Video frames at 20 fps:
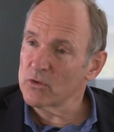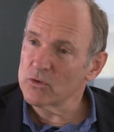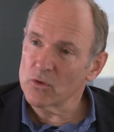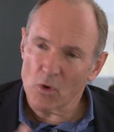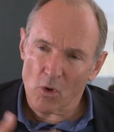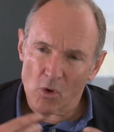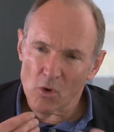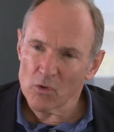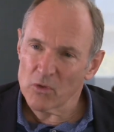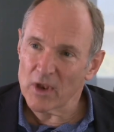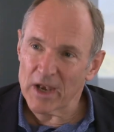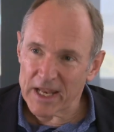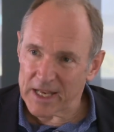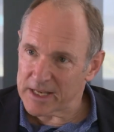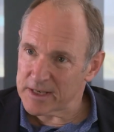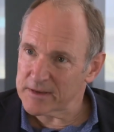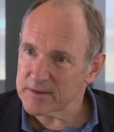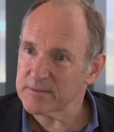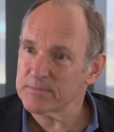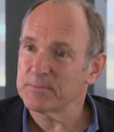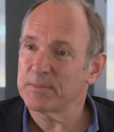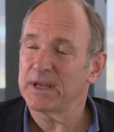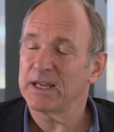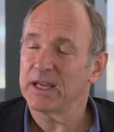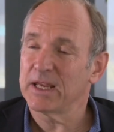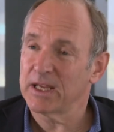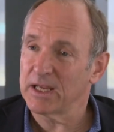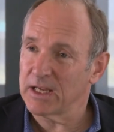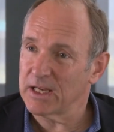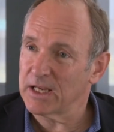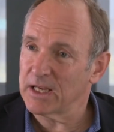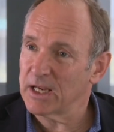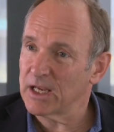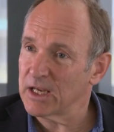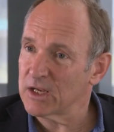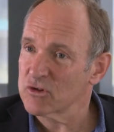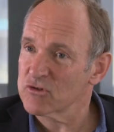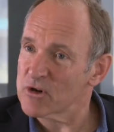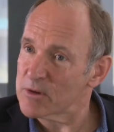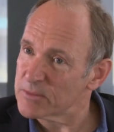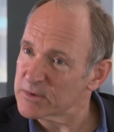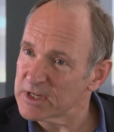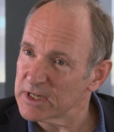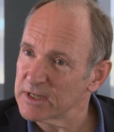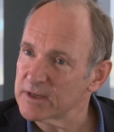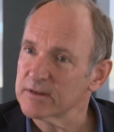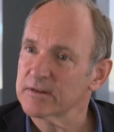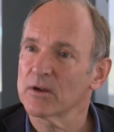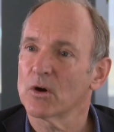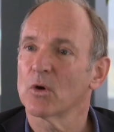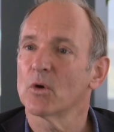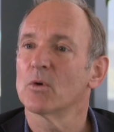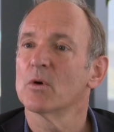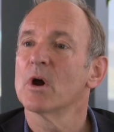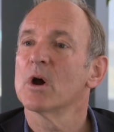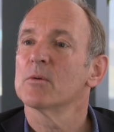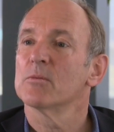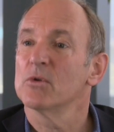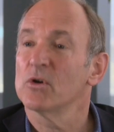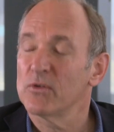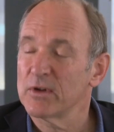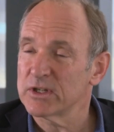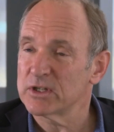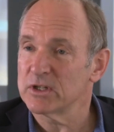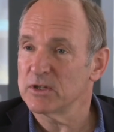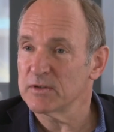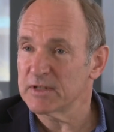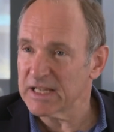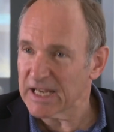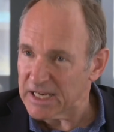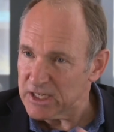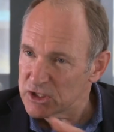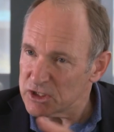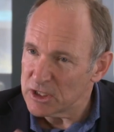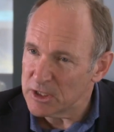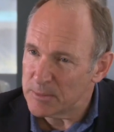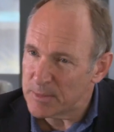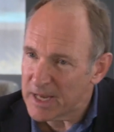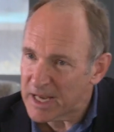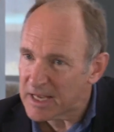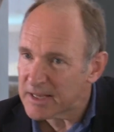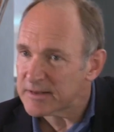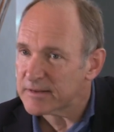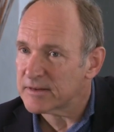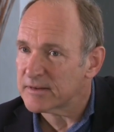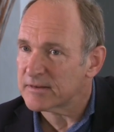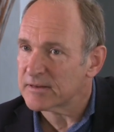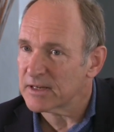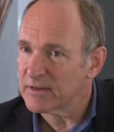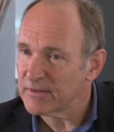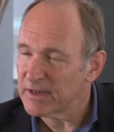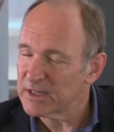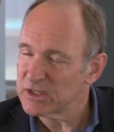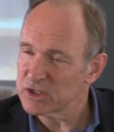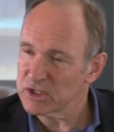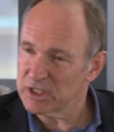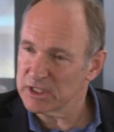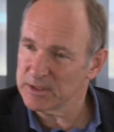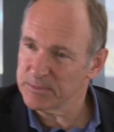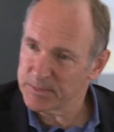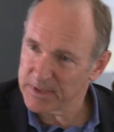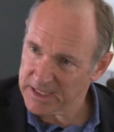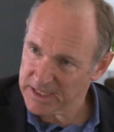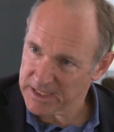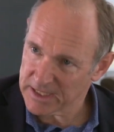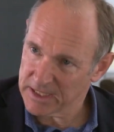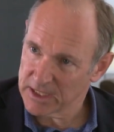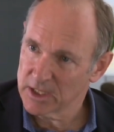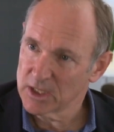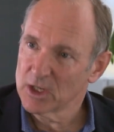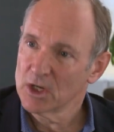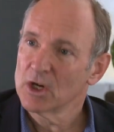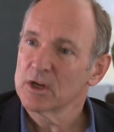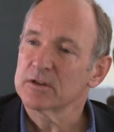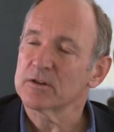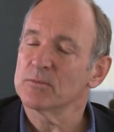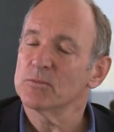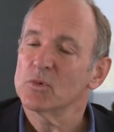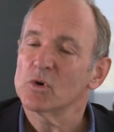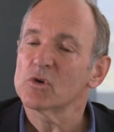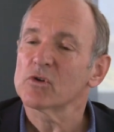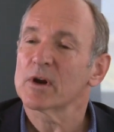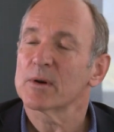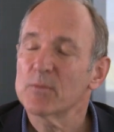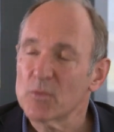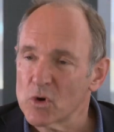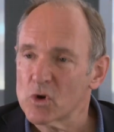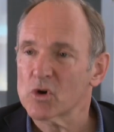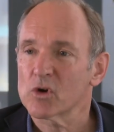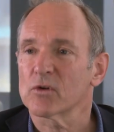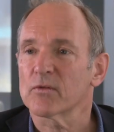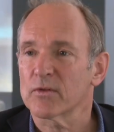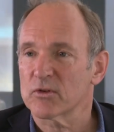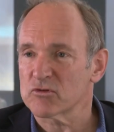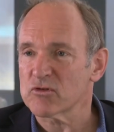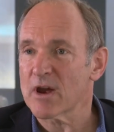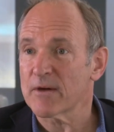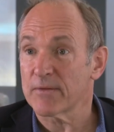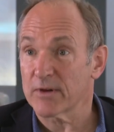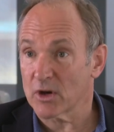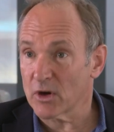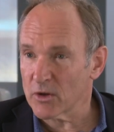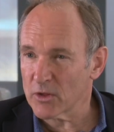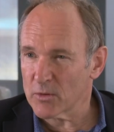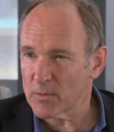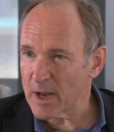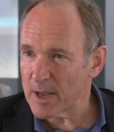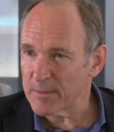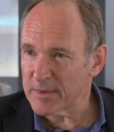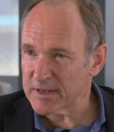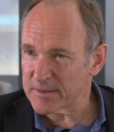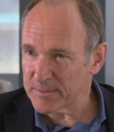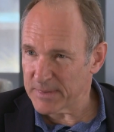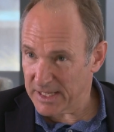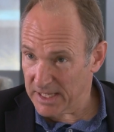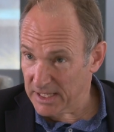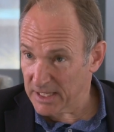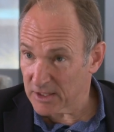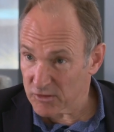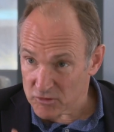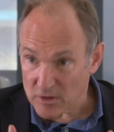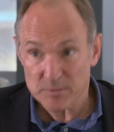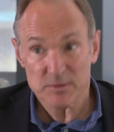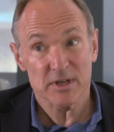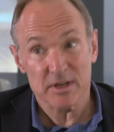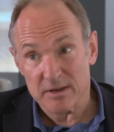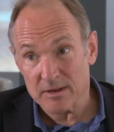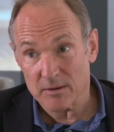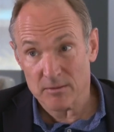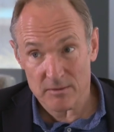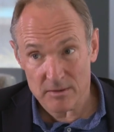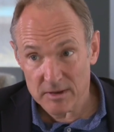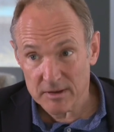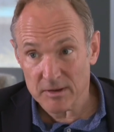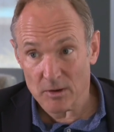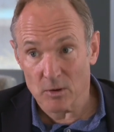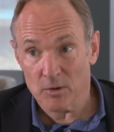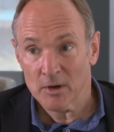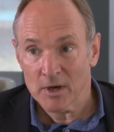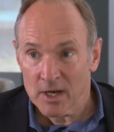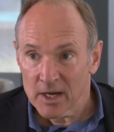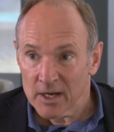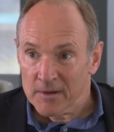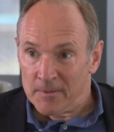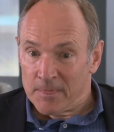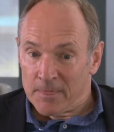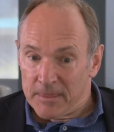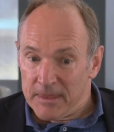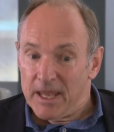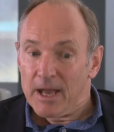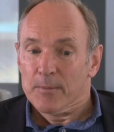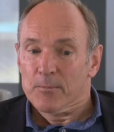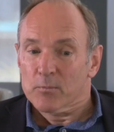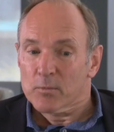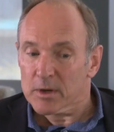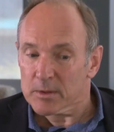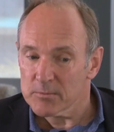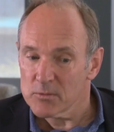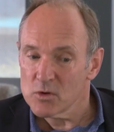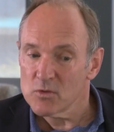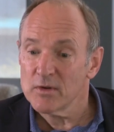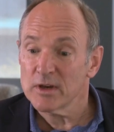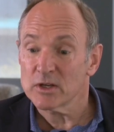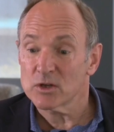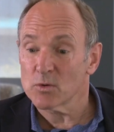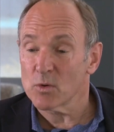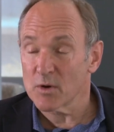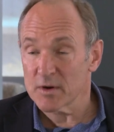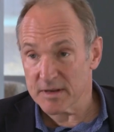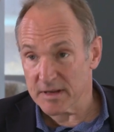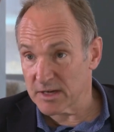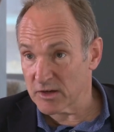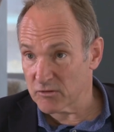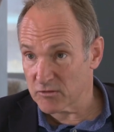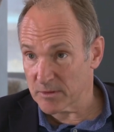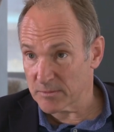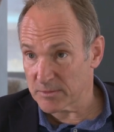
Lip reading: all the links being encrypted, so moving to using HTTPS instead of HTTP. So more and more of the traffic on the web is being encrypted. So we're moving towards an